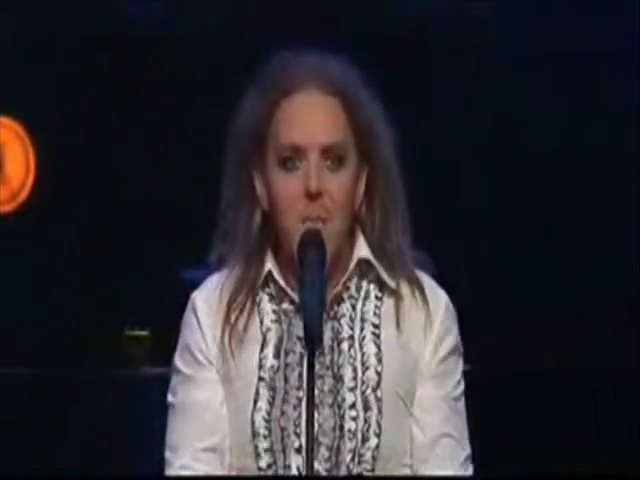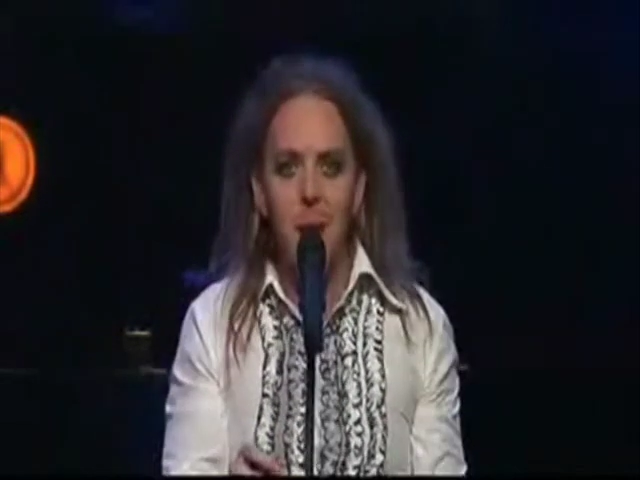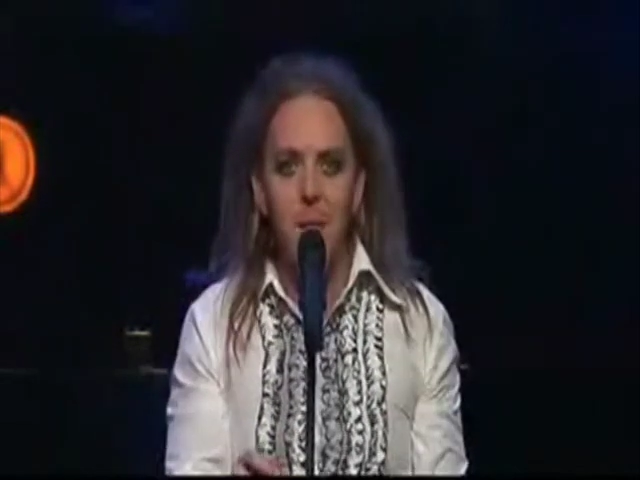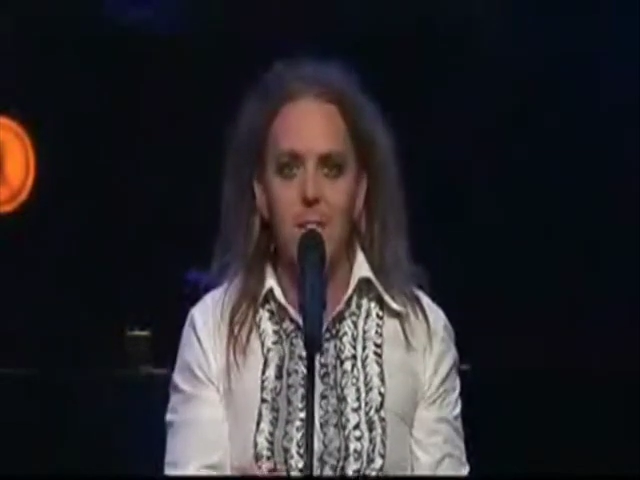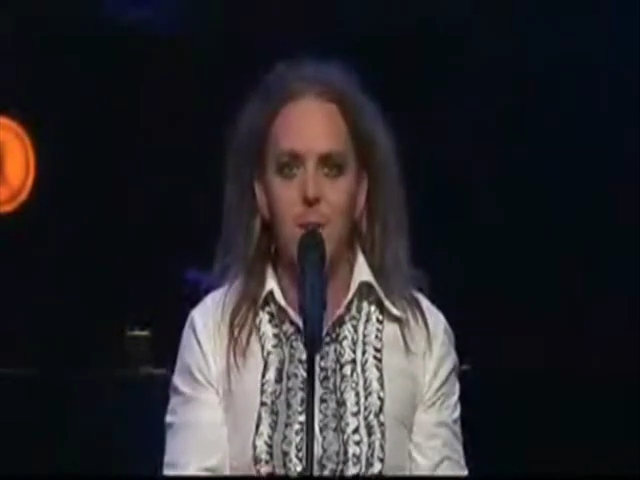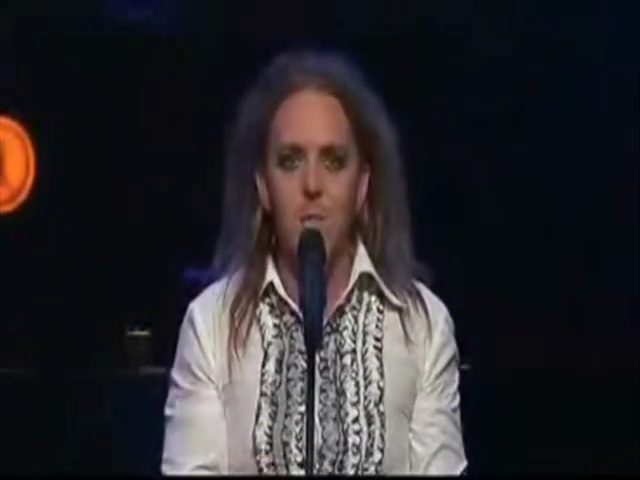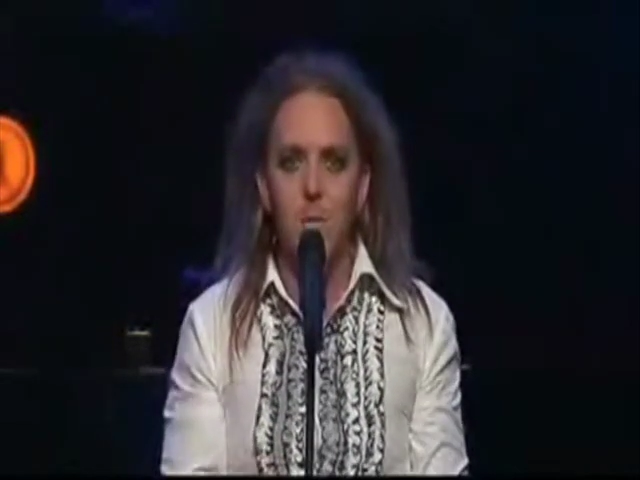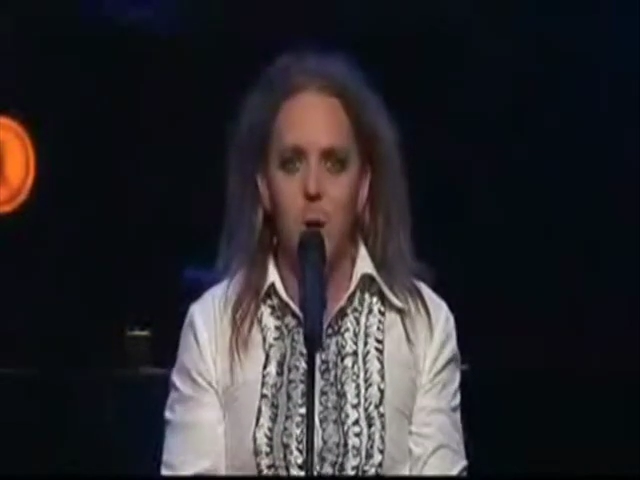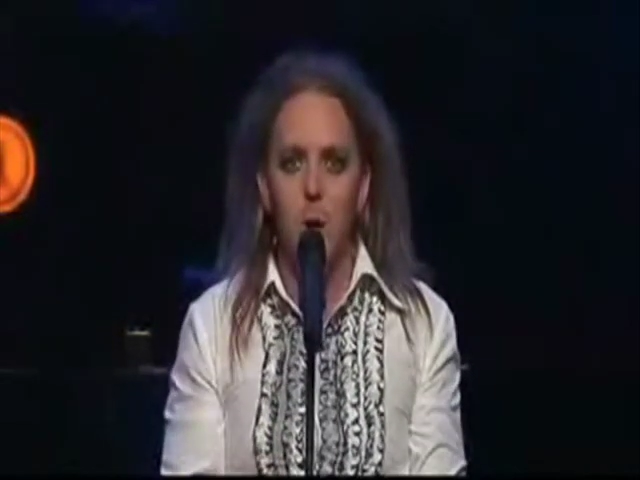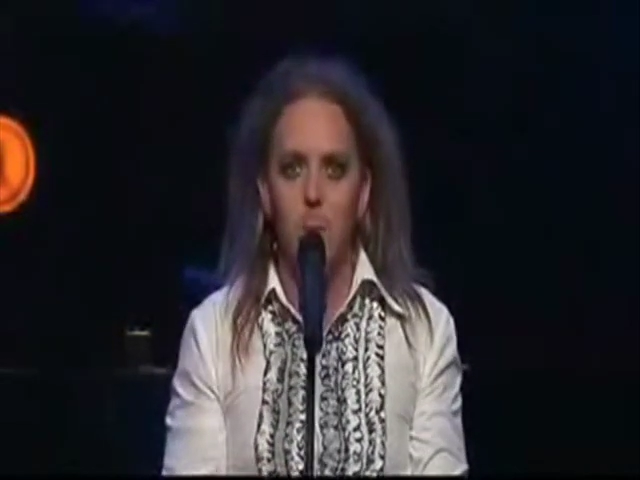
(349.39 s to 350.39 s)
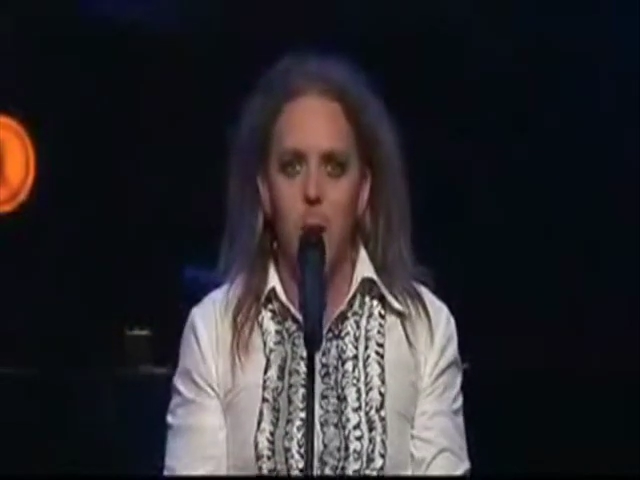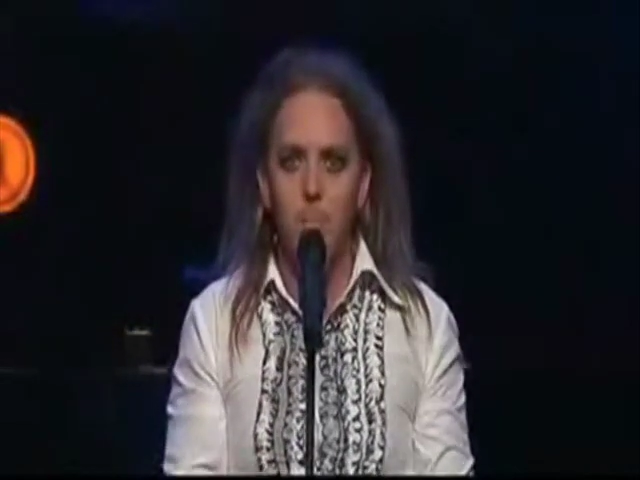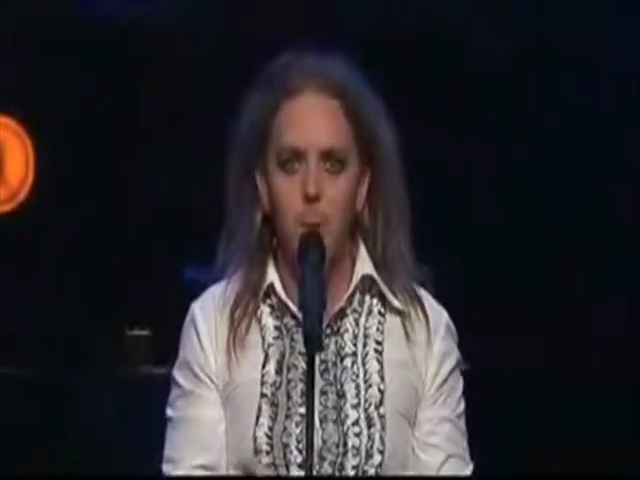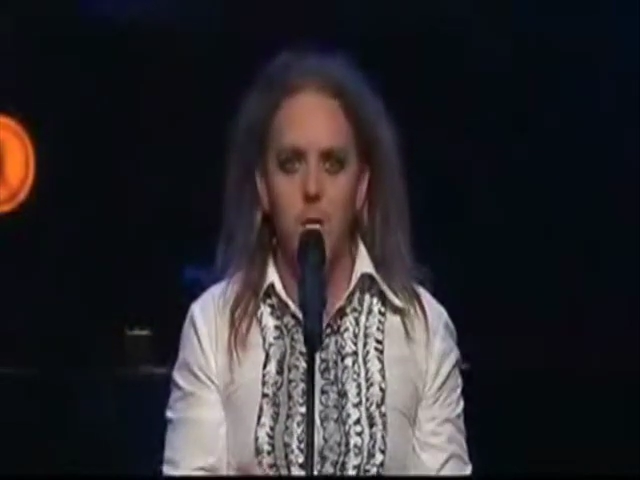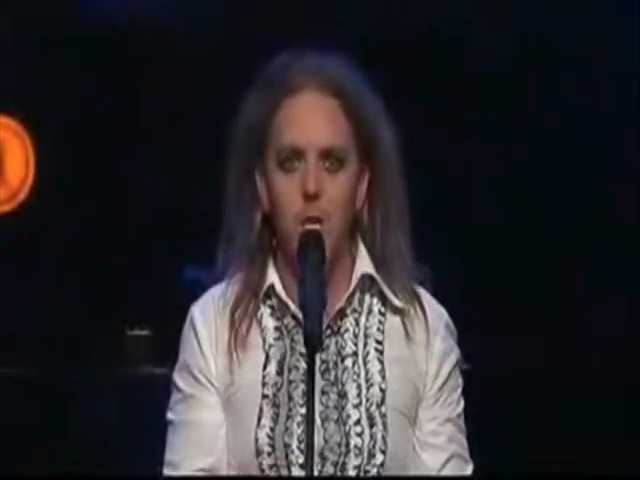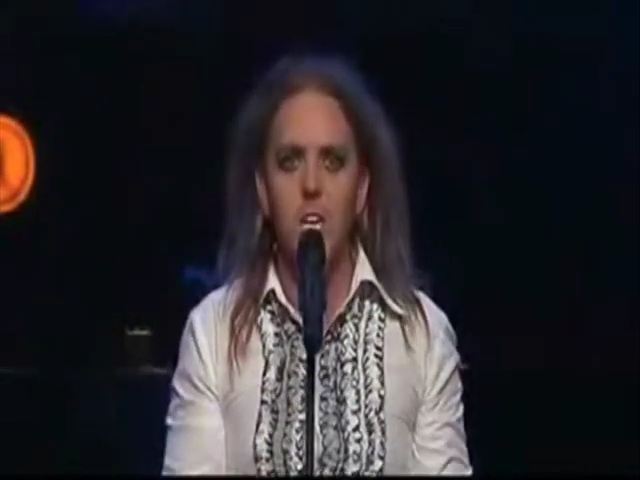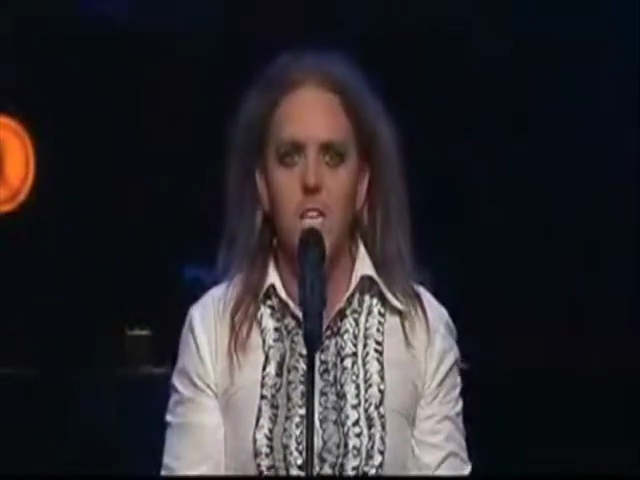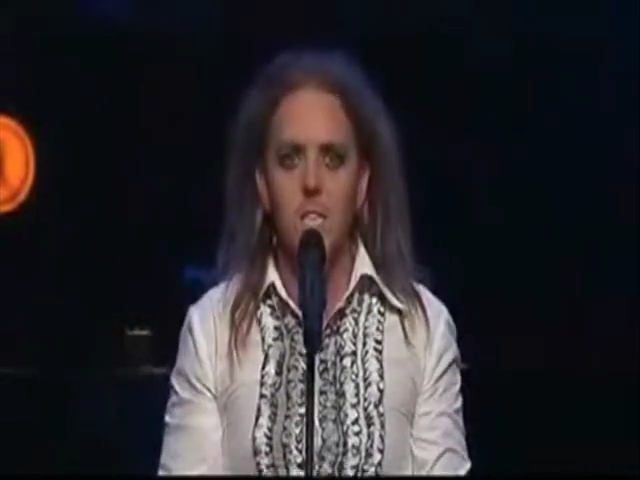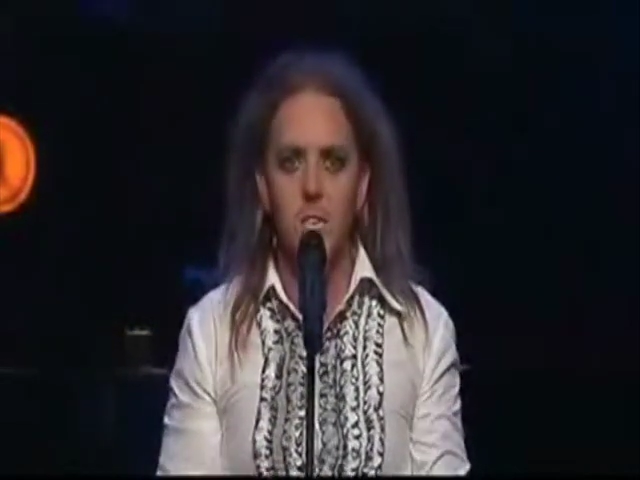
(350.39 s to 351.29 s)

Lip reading: married to a small blonde Portuguese